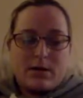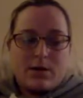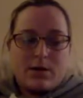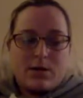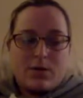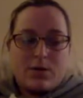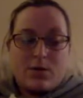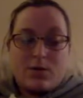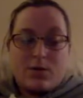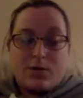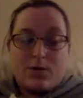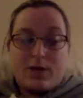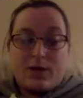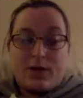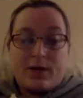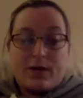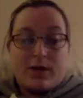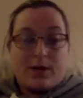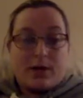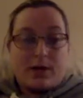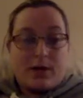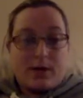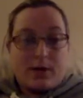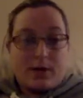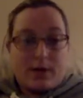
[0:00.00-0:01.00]
will not
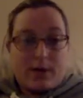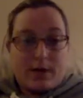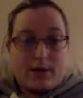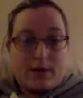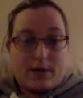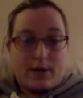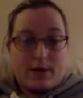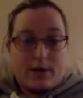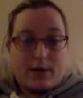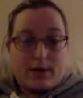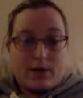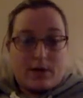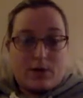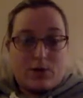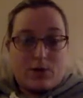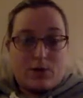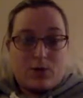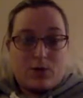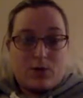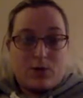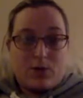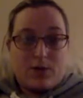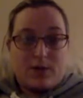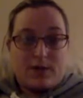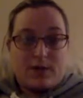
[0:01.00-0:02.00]
allow anybody who
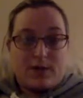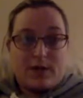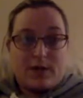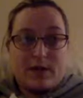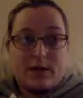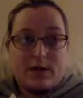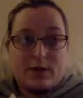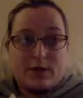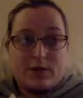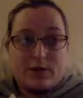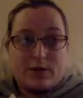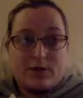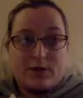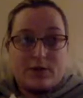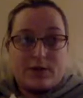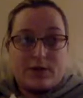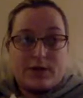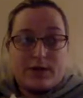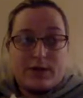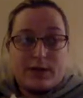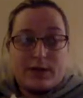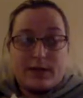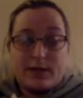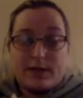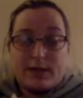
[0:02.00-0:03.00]
is a Color Street
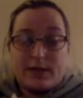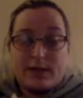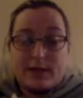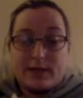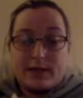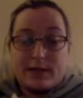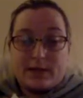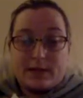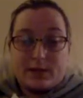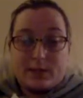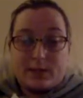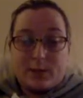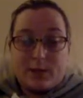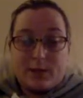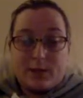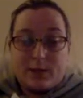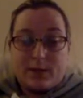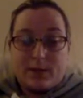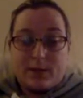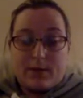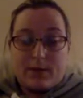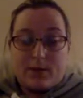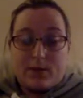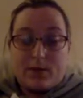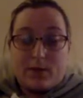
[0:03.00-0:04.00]
stylist at this point in my
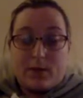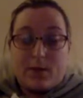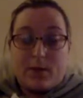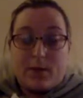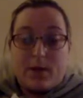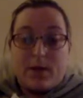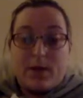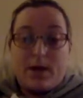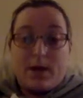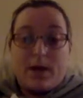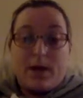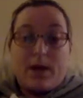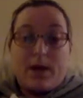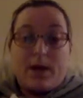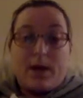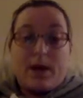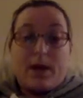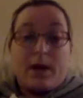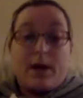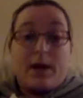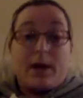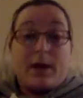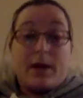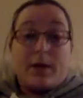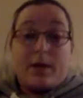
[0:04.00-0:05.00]
group.
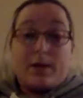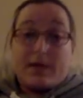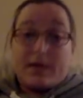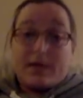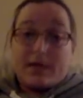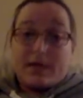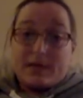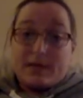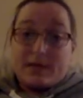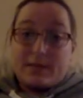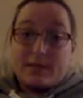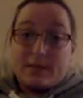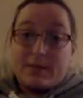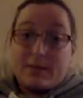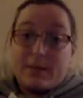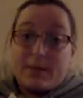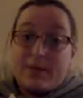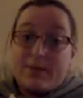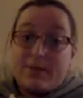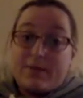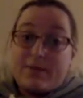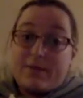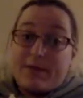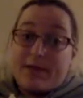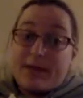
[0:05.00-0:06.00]
Now, because I'm a big
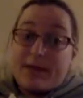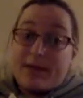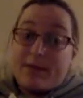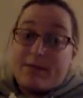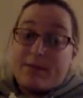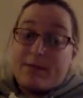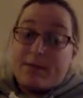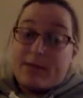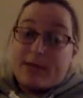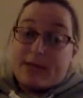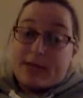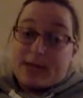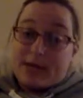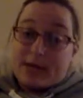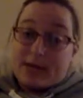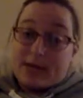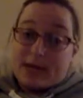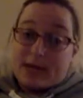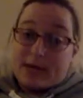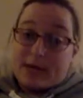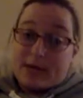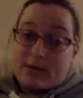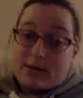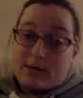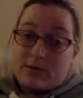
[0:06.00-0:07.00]
fat meanie,
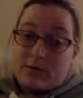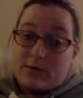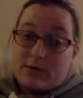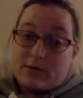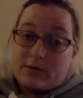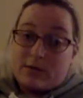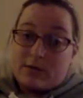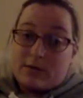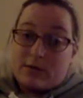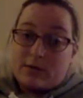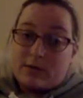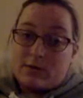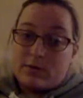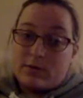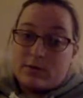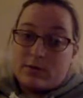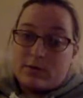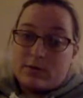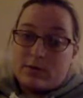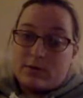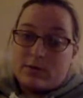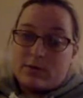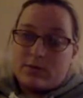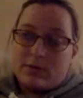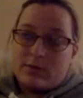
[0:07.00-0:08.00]

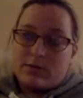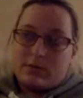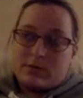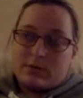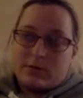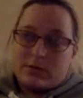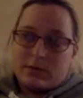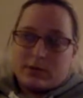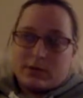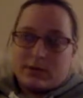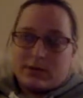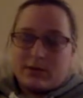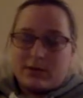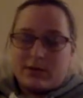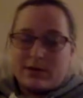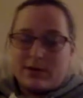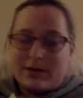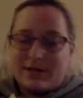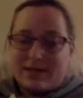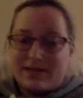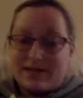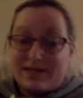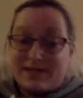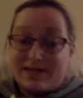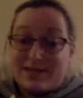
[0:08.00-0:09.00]
well, I guess
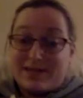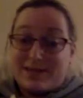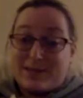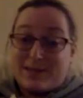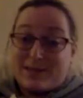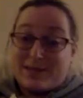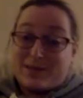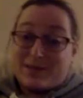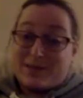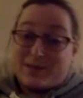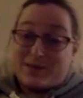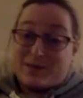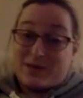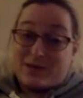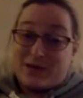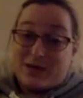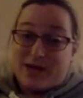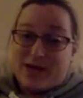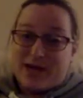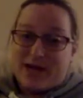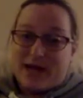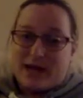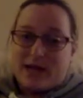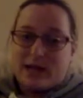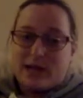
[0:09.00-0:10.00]
that depends on who you
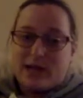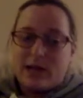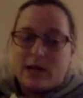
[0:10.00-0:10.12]
ask.